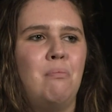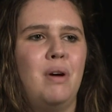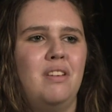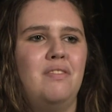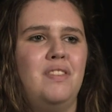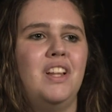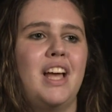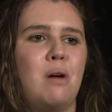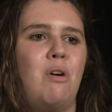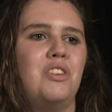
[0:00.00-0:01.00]
but feel
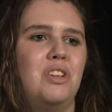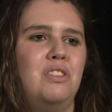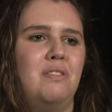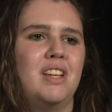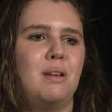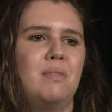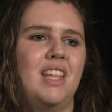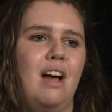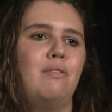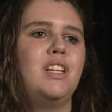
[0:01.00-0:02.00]
like I'm also doing
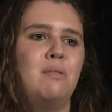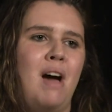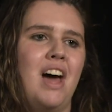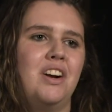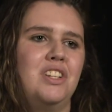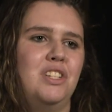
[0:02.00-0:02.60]
something that really matters,